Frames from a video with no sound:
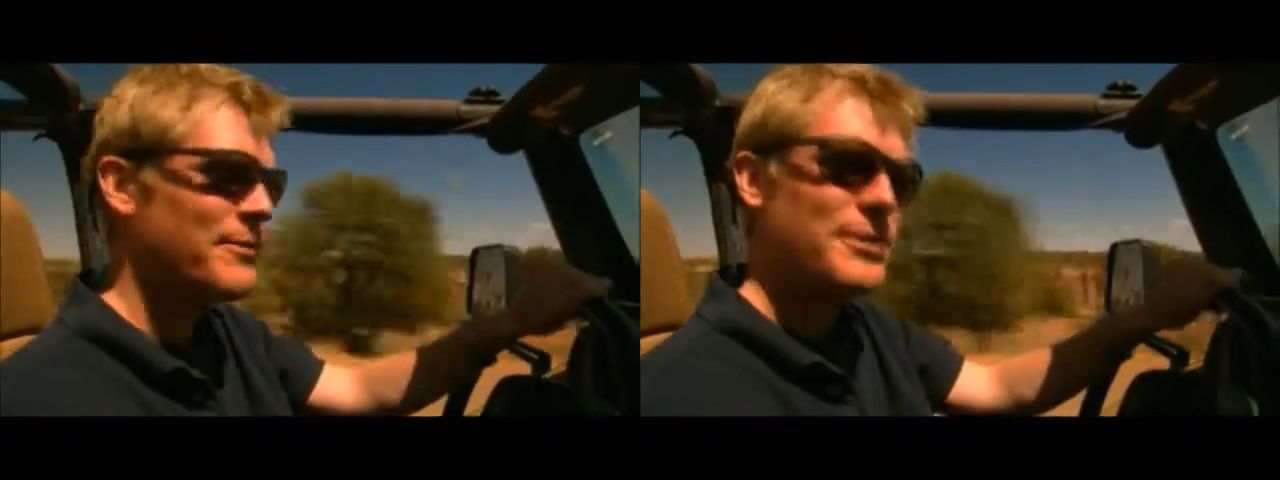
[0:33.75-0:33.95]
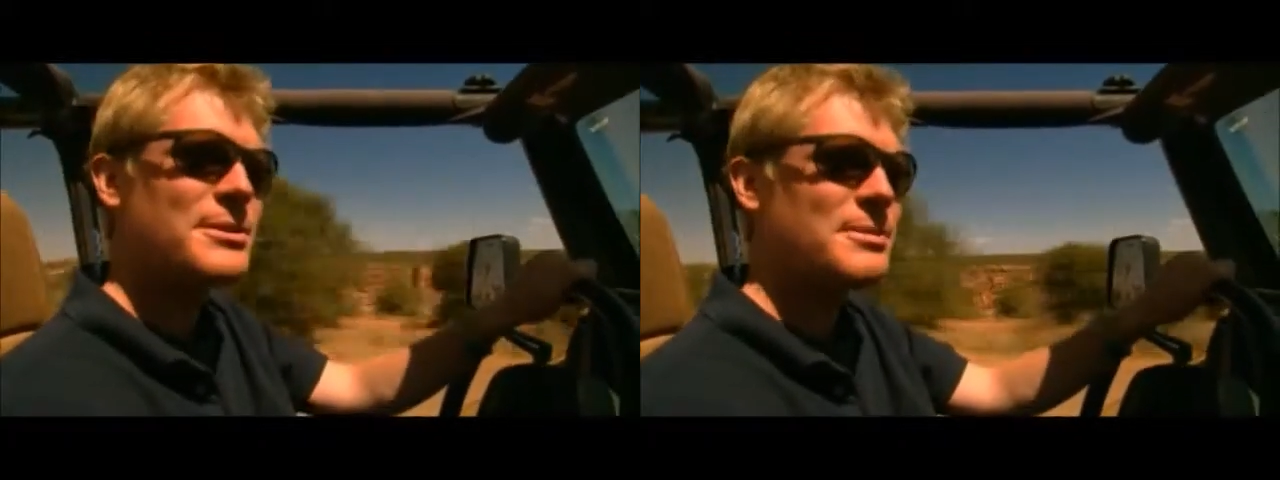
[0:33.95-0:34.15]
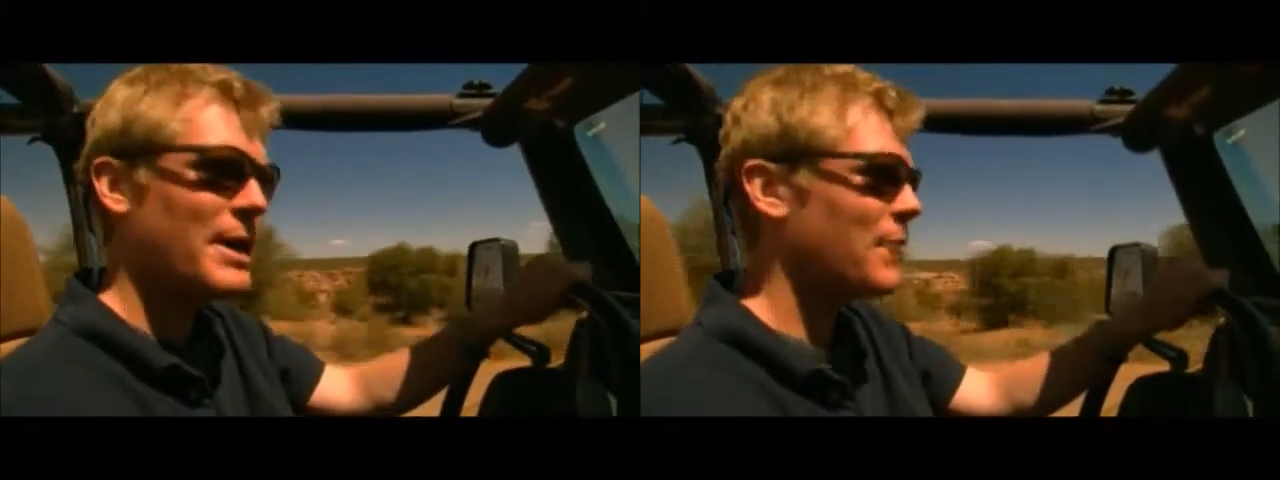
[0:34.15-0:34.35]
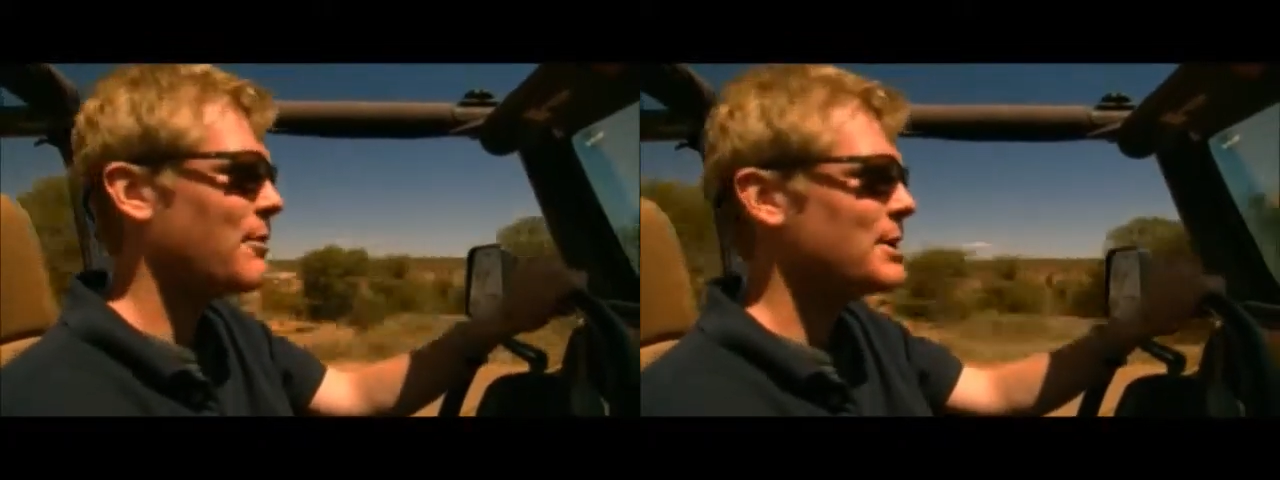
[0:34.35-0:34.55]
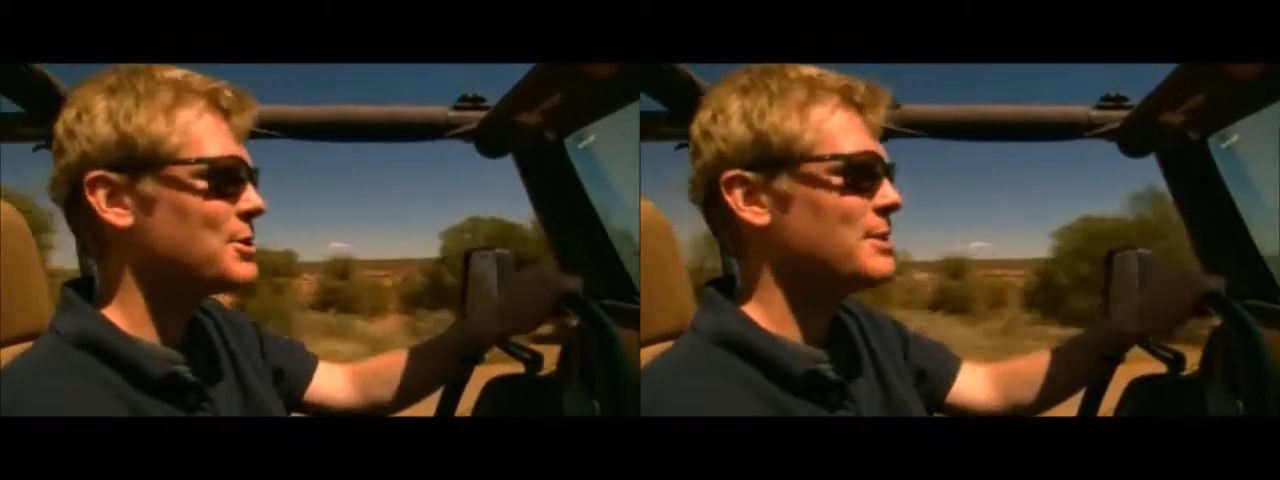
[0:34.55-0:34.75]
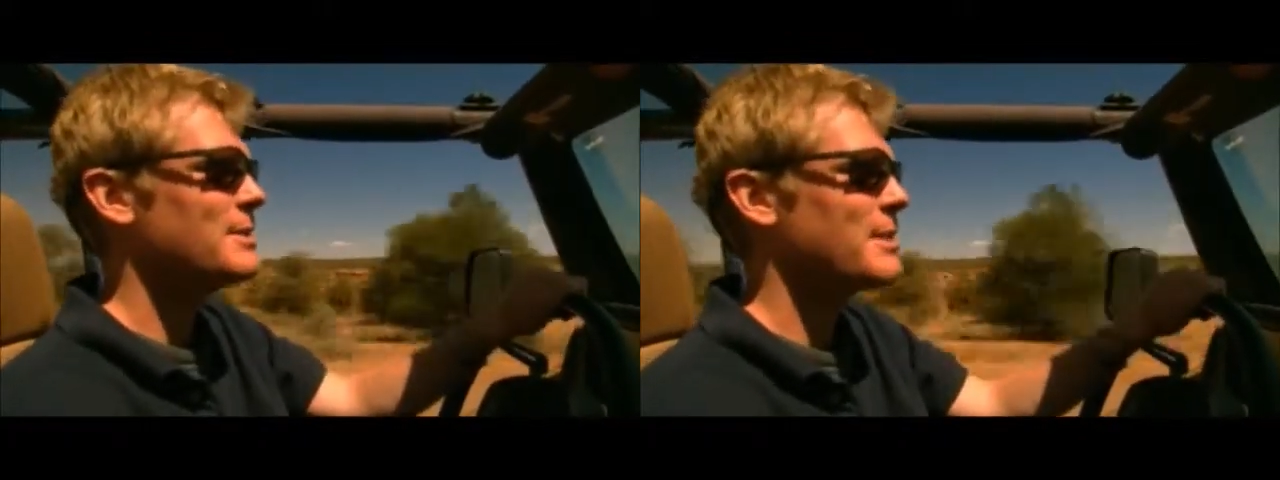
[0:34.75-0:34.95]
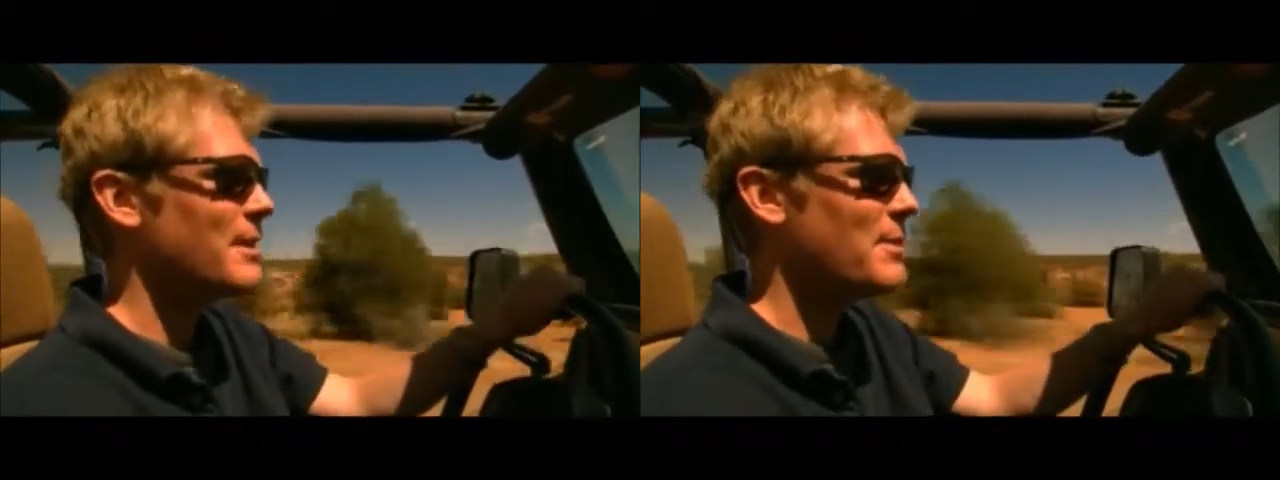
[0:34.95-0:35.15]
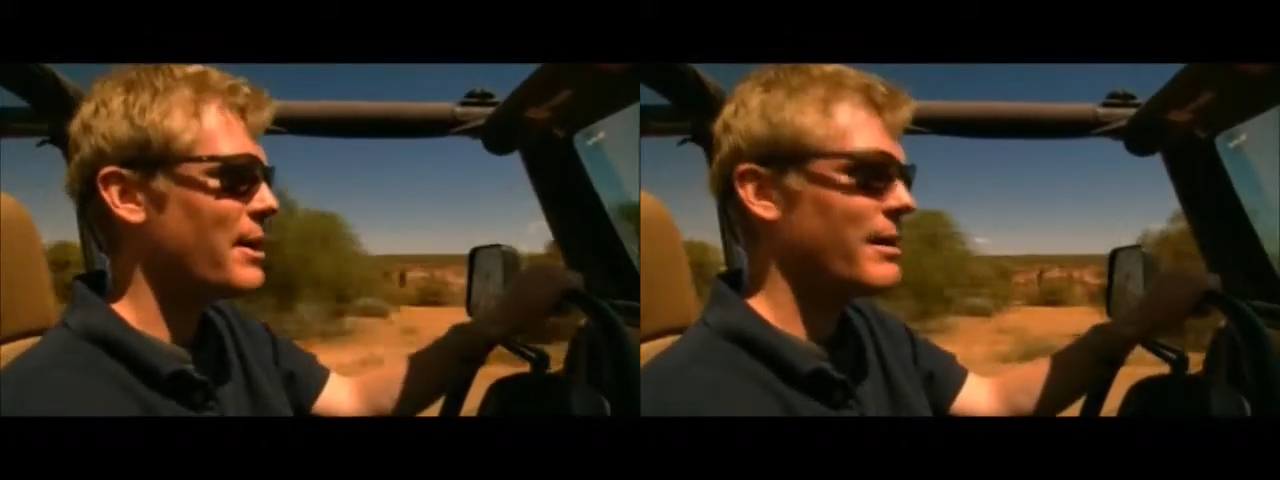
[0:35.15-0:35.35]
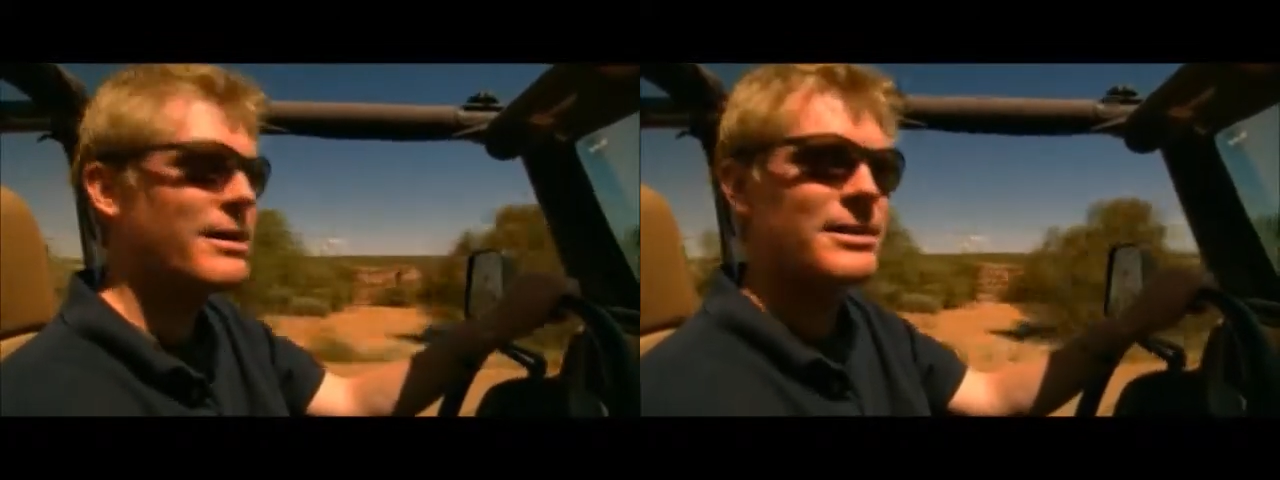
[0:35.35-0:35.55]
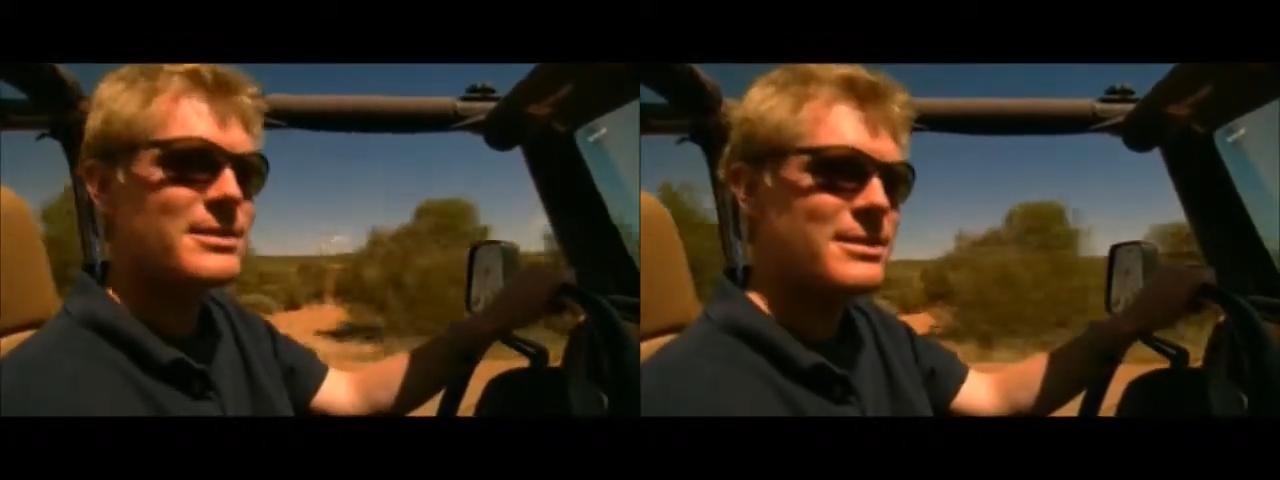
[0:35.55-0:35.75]
first migration into the
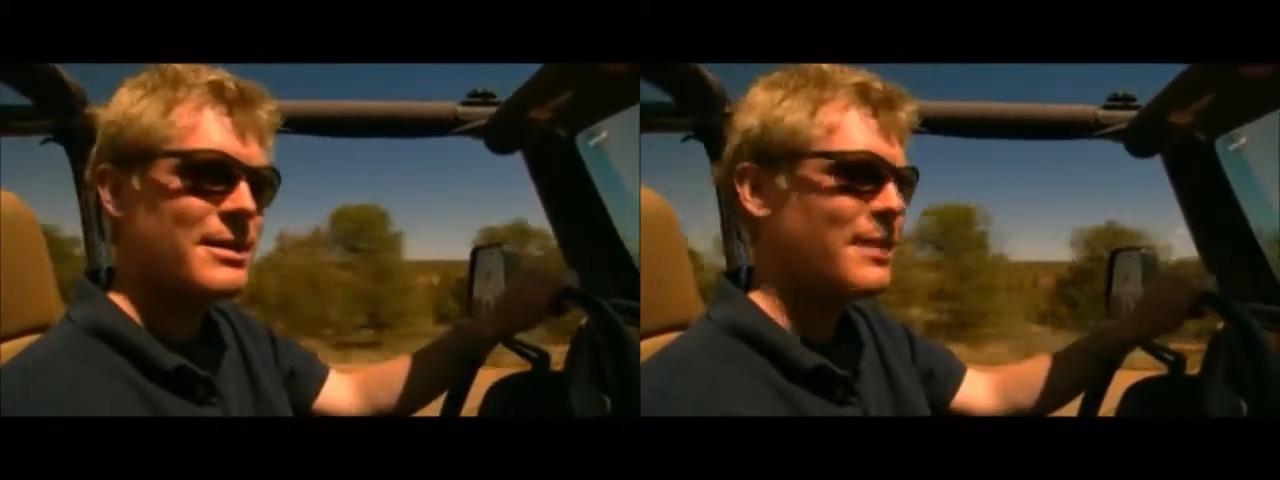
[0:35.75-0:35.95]
Americas.